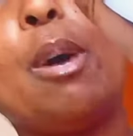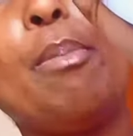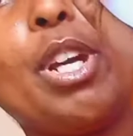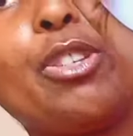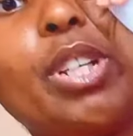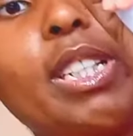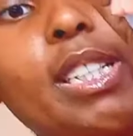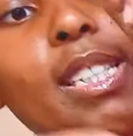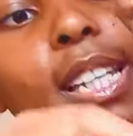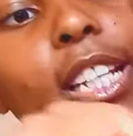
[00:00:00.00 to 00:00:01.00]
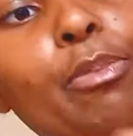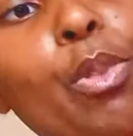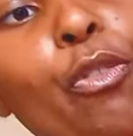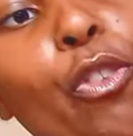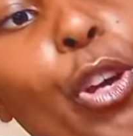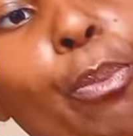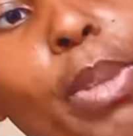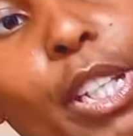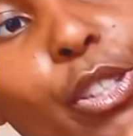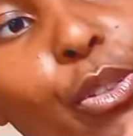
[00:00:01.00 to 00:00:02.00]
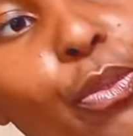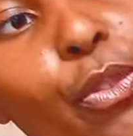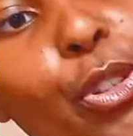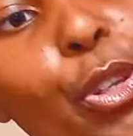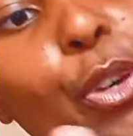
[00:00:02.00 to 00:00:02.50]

Make sure it is tight before you place your phone, or